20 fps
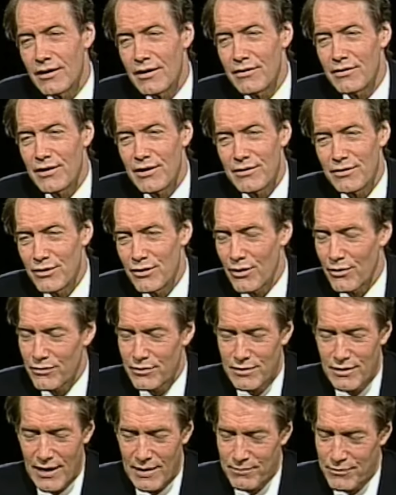that, that, you know,
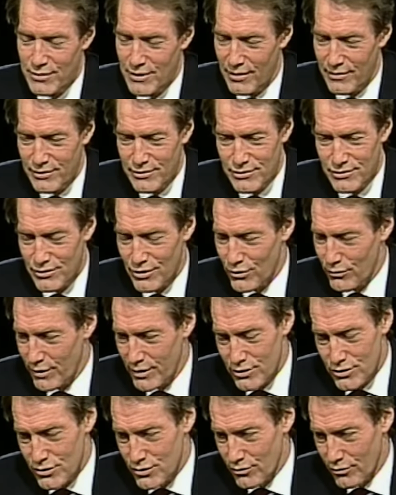th- this is a
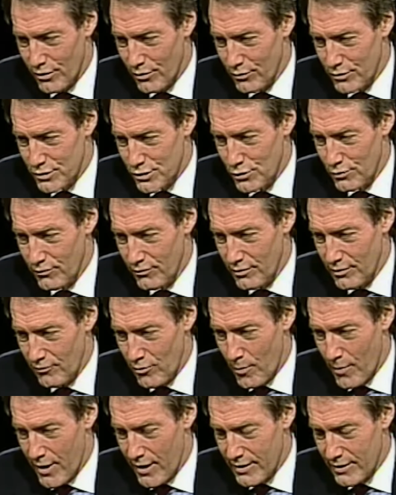great story, which you
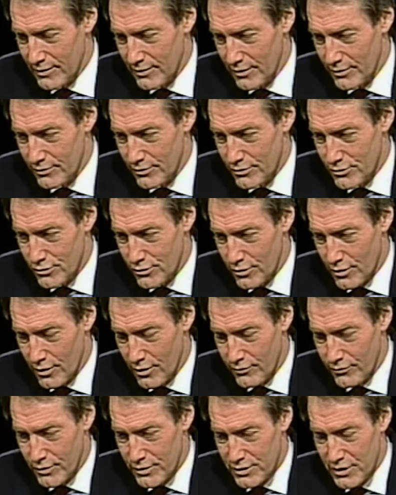everybody in London's heard a
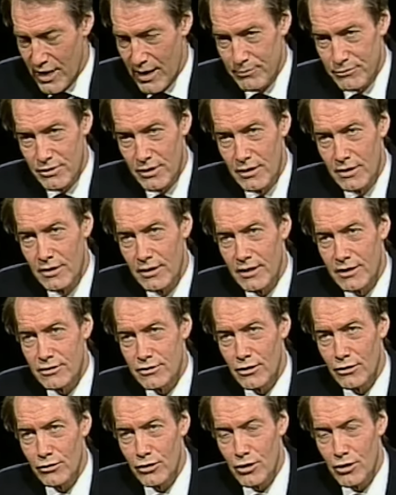hundred times. It is